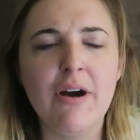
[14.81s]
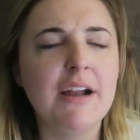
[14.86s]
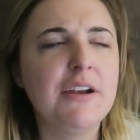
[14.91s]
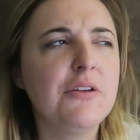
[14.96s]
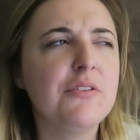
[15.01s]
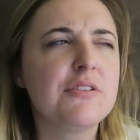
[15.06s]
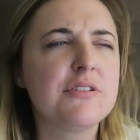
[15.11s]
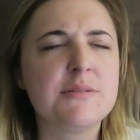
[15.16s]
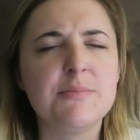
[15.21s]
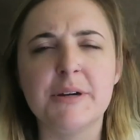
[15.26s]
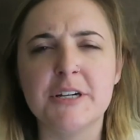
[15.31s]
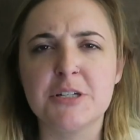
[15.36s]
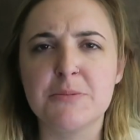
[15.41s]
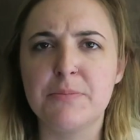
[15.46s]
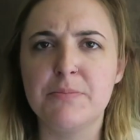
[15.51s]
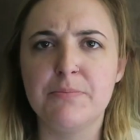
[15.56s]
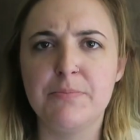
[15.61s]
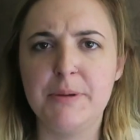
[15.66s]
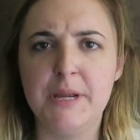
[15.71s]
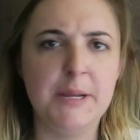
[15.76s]
I know there's a bunch
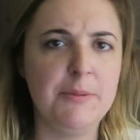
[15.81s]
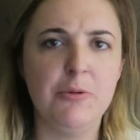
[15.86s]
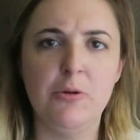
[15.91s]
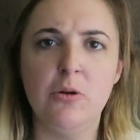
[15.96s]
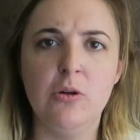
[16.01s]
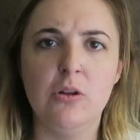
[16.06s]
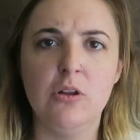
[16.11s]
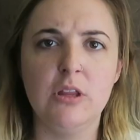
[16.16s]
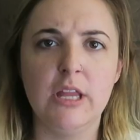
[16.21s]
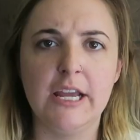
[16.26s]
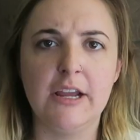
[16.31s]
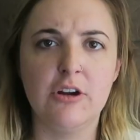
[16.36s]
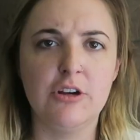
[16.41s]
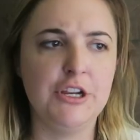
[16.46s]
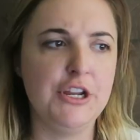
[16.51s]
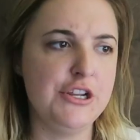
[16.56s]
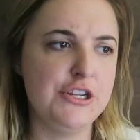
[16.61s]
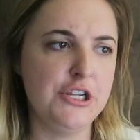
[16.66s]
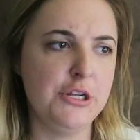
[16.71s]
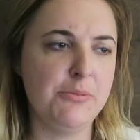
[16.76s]
of people like
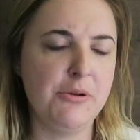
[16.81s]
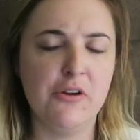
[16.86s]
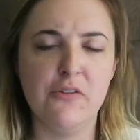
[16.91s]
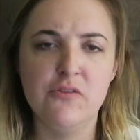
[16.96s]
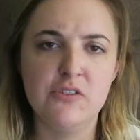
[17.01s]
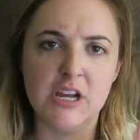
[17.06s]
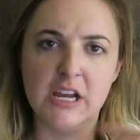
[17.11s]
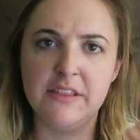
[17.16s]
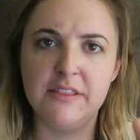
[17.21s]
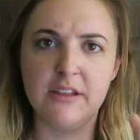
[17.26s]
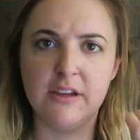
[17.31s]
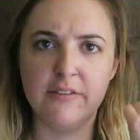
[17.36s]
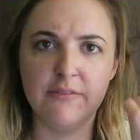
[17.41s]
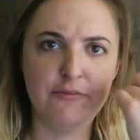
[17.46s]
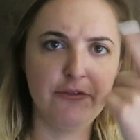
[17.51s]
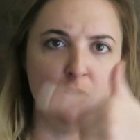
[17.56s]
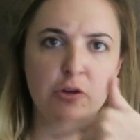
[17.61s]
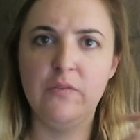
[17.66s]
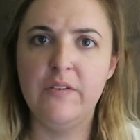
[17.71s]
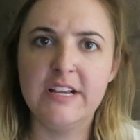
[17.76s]
on YouTube who have done
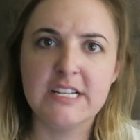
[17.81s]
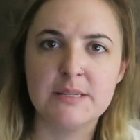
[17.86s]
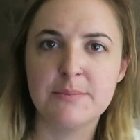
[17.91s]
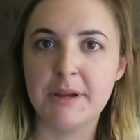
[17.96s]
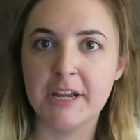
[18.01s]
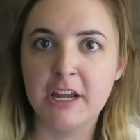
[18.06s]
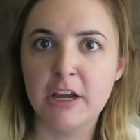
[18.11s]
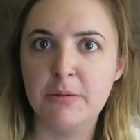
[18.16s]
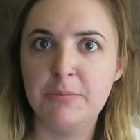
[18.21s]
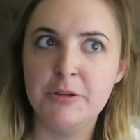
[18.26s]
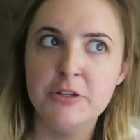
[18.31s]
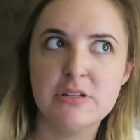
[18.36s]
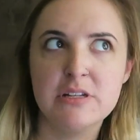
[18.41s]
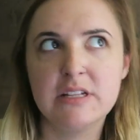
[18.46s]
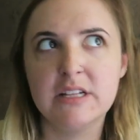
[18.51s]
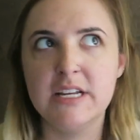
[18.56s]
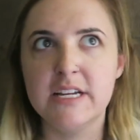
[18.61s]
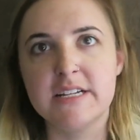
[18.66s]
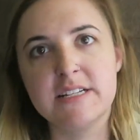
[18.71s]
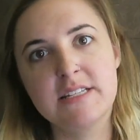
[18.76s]
the full face of makeup
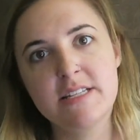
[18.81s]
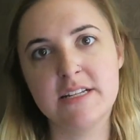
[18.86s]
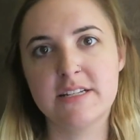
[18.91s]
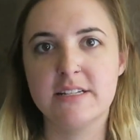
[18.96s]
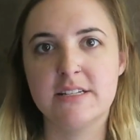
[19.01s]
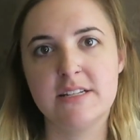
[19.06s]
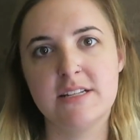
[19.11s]
using this,